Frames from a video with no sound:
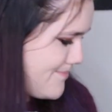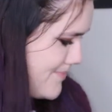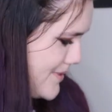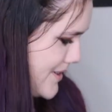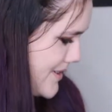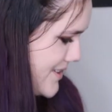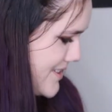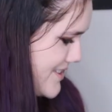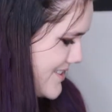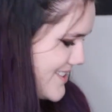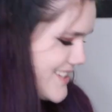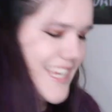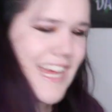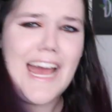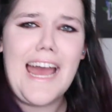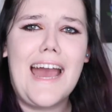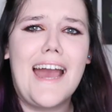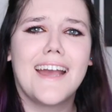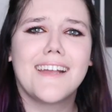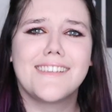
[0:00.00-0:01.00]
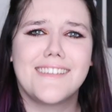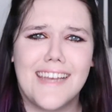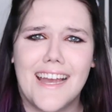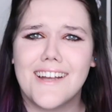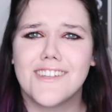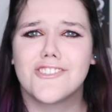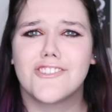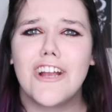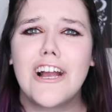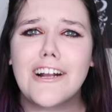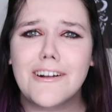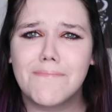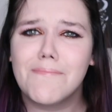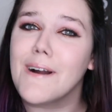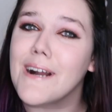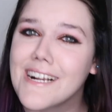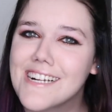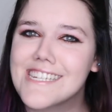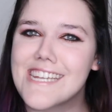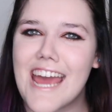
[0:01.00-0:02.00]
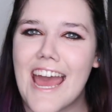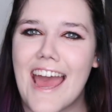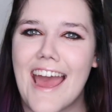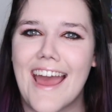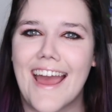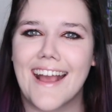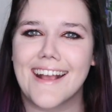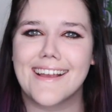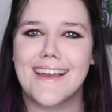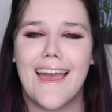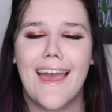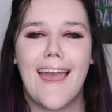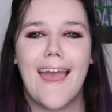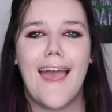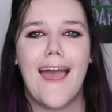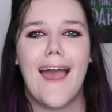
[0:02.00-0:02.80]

book tag. Yeah, drunk book tag.